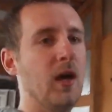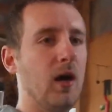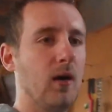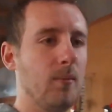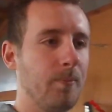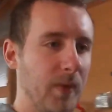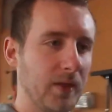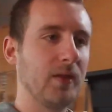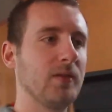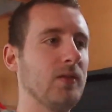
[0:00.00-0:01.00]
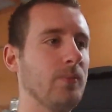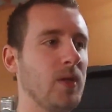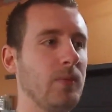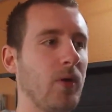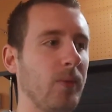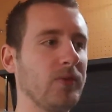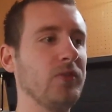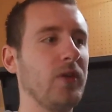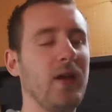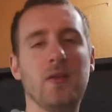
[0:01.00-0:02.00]
And this is me
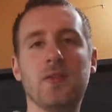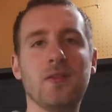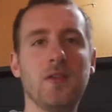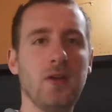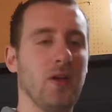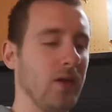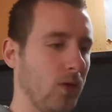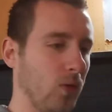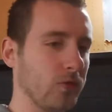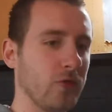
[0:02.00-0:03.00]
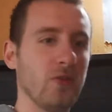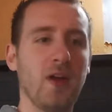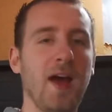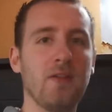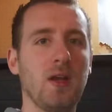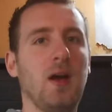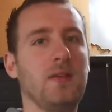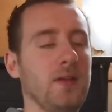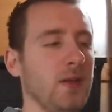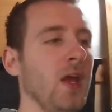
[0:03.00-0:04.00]
promising you guys to hold true to having
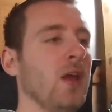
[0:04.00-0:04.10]
content.